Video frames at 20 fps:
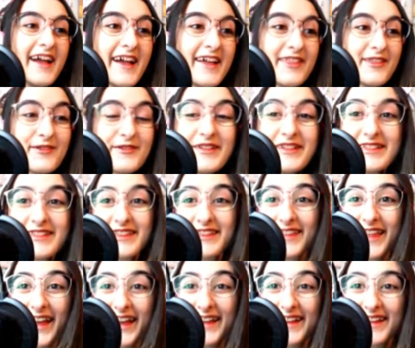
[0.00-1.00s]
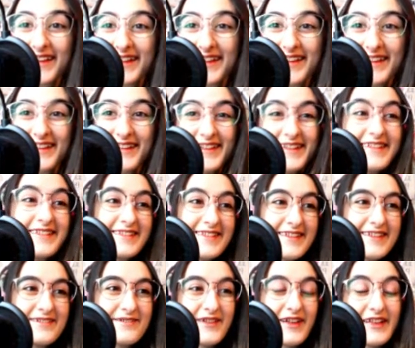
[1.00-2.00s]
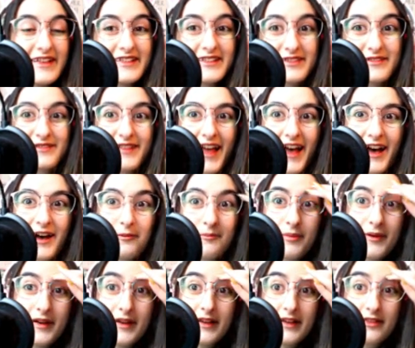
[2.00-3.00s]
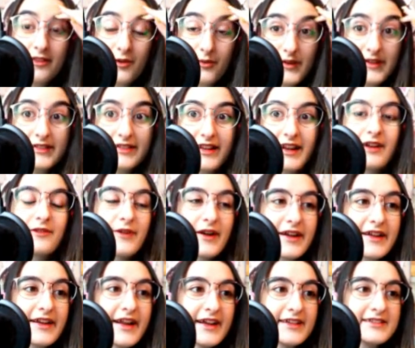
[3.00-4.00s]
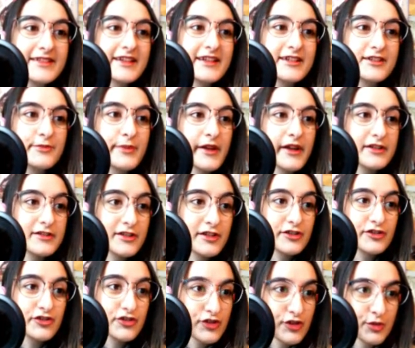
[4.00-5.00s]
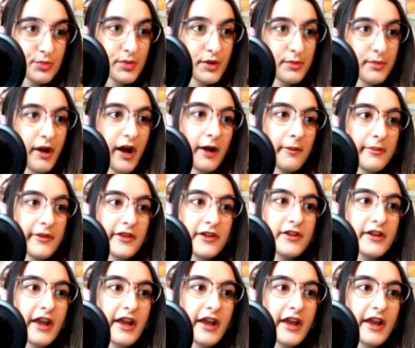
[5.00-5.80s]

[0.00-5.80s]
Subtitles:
And the reason that, well, it's not, but the reason I recognize it is because he's super popular.